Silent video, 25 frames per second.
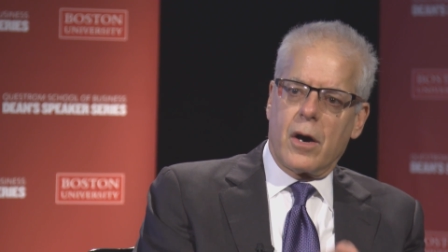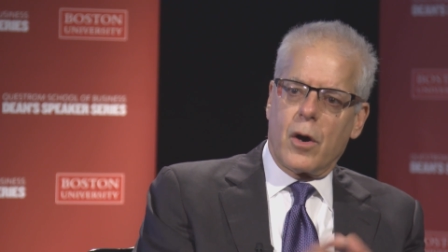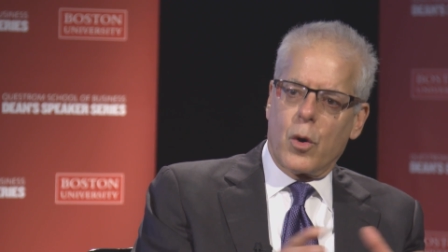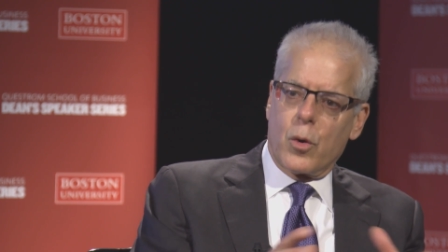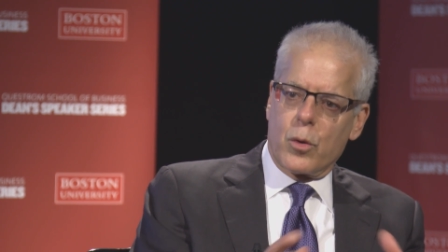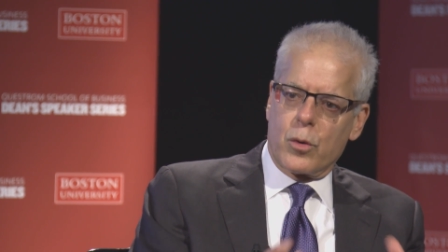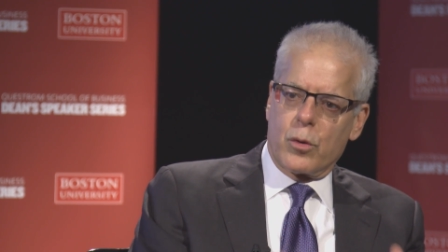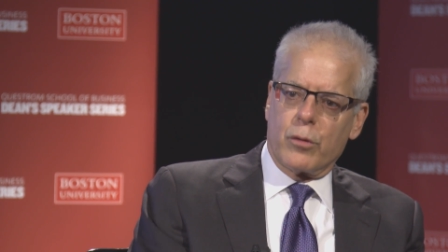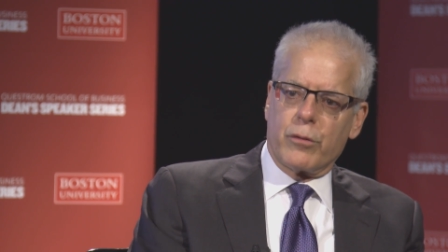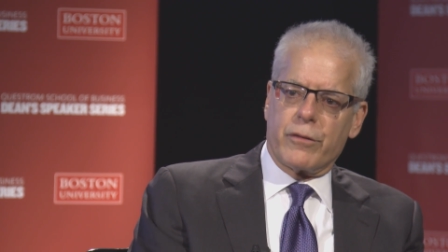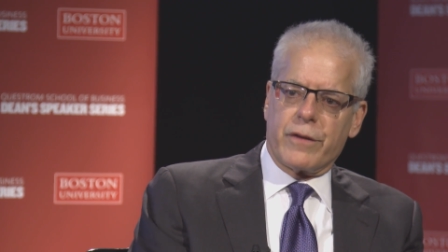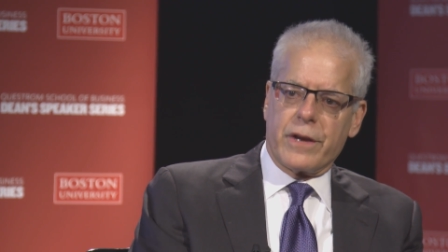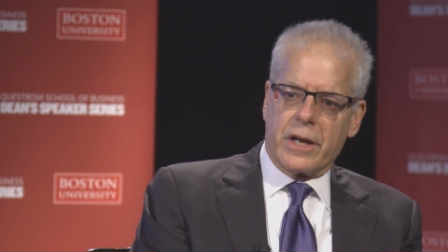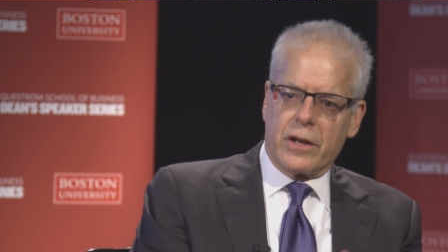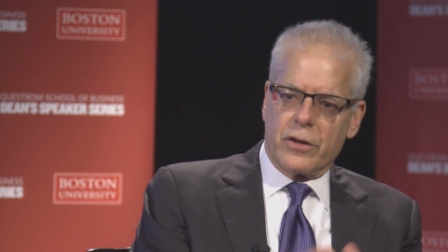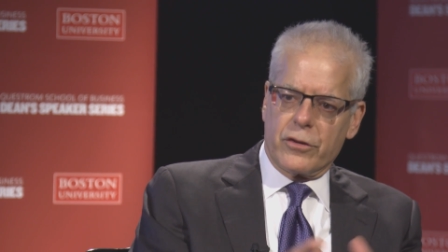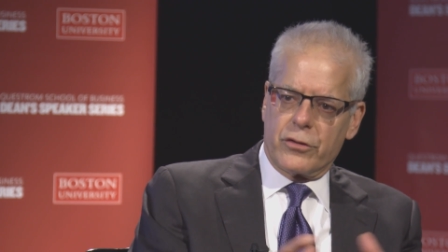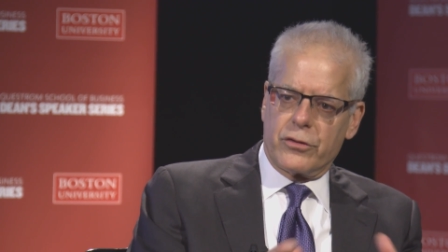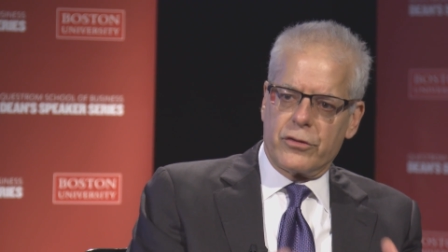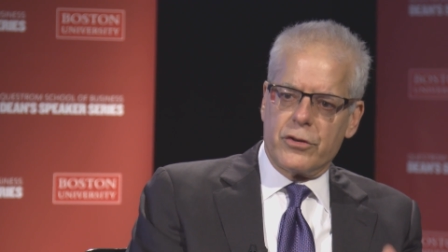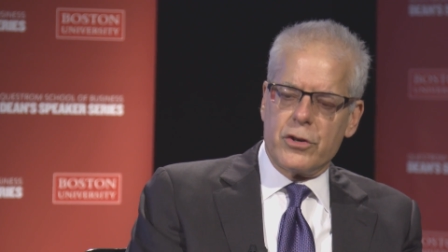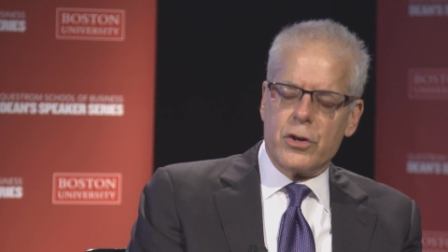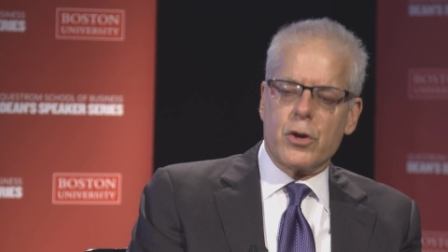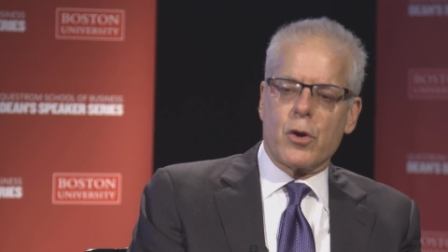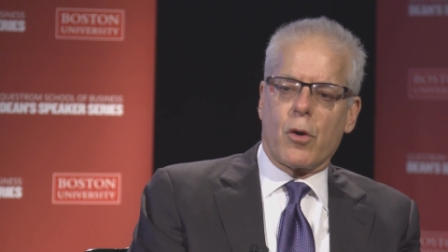
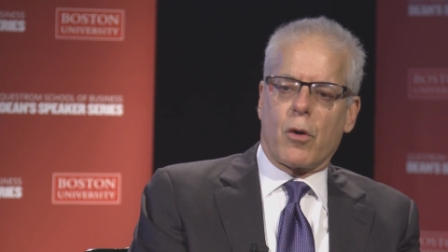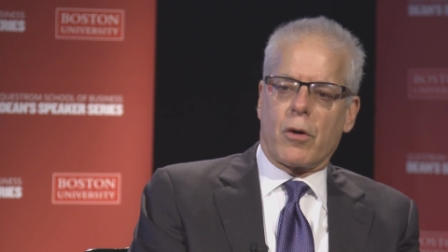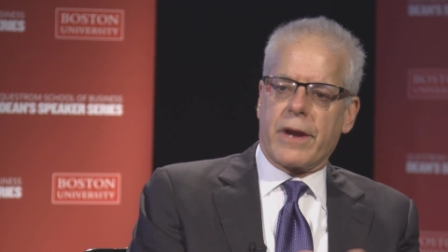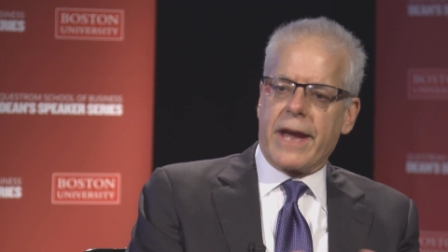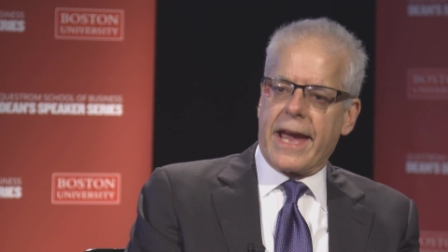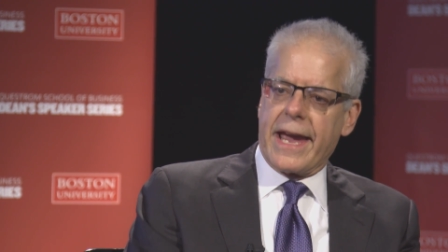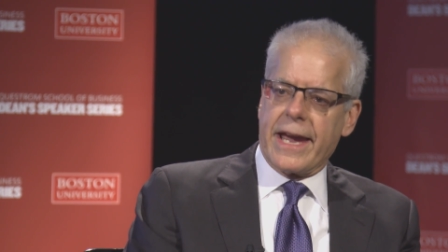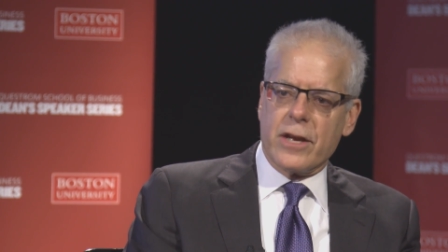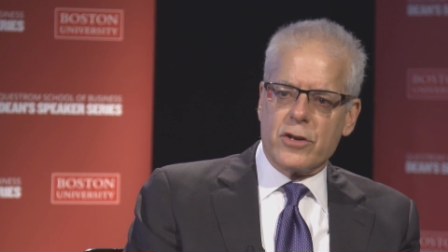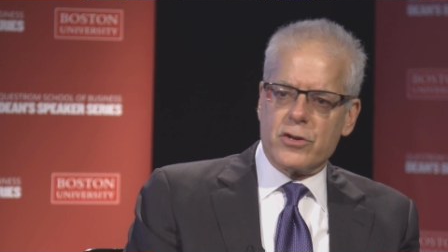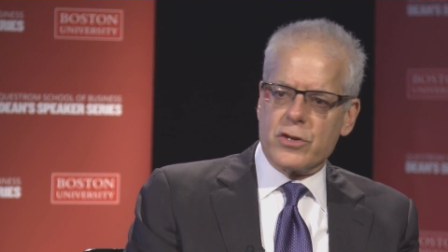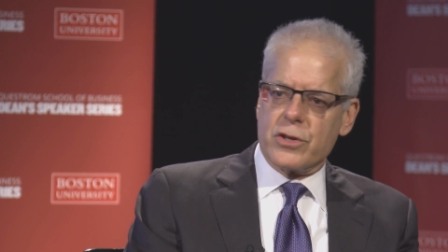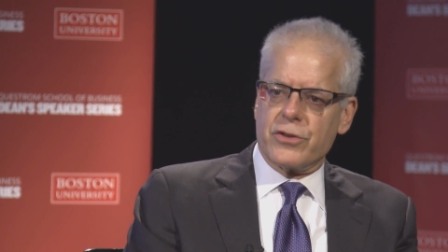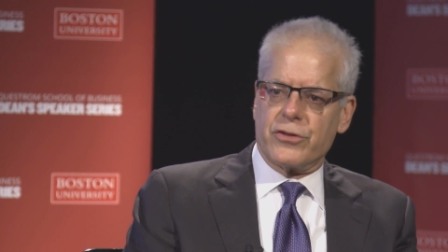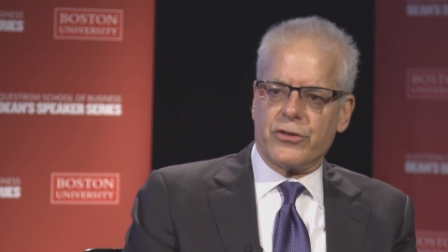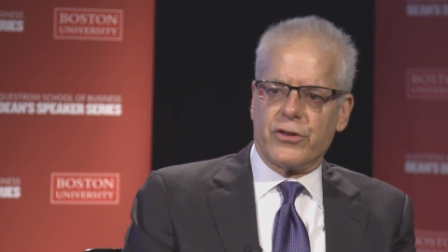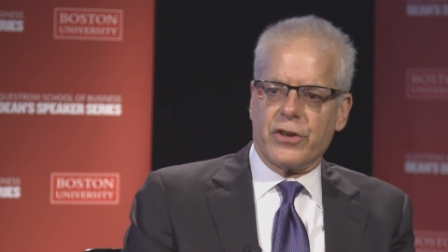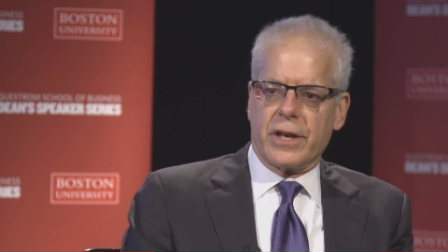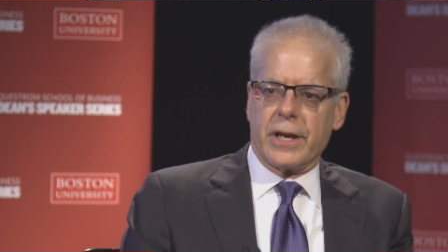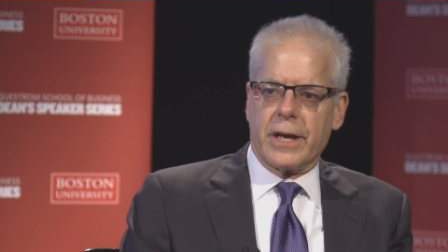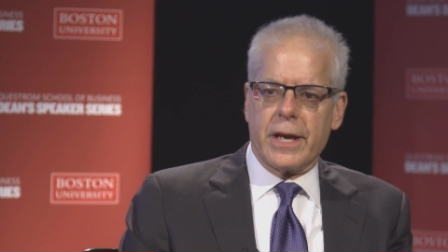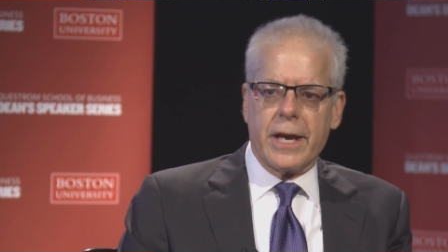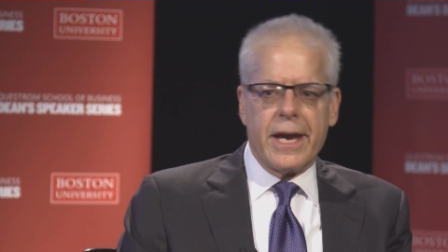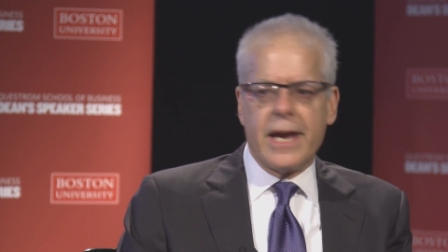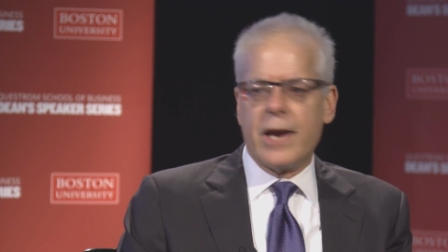Ogilvy's New York agency.